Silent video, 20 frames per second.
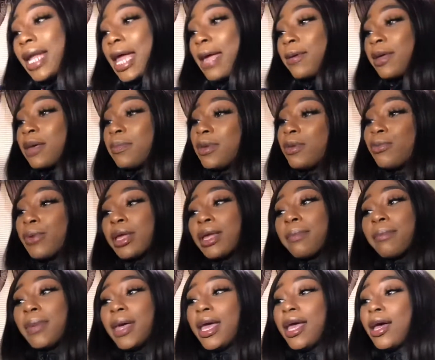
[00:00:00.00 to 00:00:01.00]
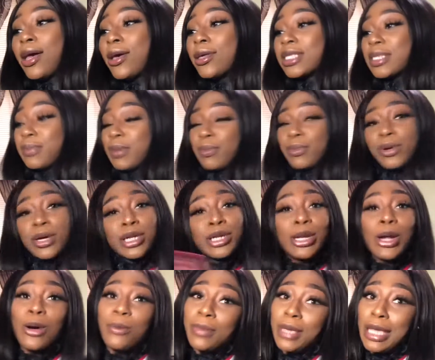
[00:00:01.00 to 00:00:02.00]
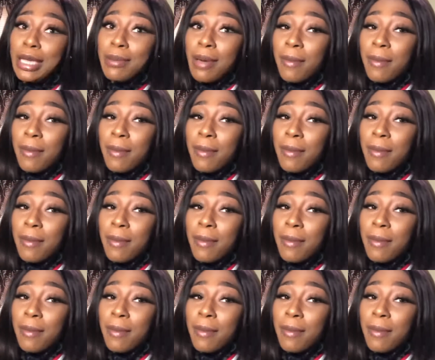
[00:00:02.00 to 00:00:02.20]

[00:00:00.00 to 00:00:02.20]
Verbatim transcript: name could be ringing bells and people can know me